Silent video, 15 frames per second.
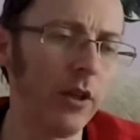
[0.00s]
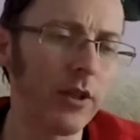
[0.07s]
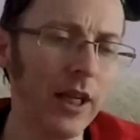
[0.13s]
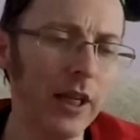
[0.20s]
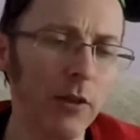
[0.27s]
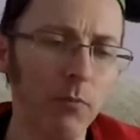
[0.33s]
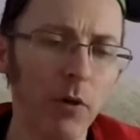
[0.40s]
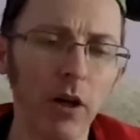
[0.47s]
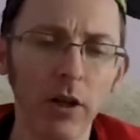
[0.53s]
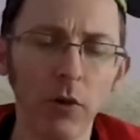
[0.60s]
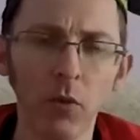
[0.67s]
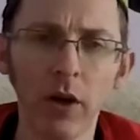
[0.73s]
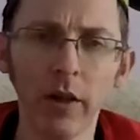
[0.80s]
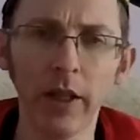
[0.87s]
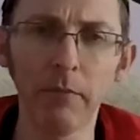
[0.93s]
That's partly
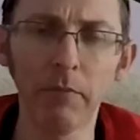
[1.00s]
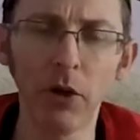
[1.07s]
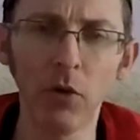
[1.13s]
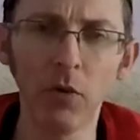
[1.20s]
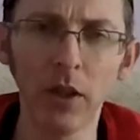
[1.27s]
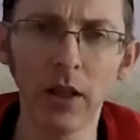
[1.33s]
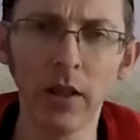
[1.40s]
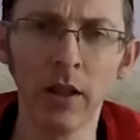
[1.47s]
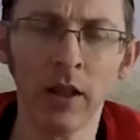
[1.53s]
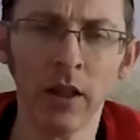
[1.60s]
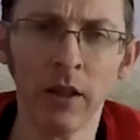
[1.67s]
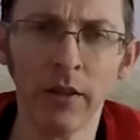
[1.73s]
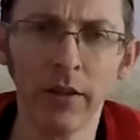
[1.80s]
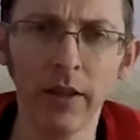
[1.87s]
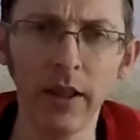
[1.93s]
why they're building
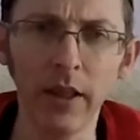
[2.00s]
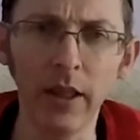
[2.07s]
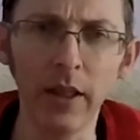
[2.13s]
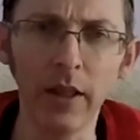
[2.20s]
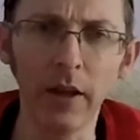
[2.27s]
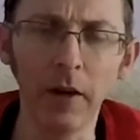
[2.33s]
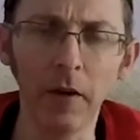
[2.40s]
the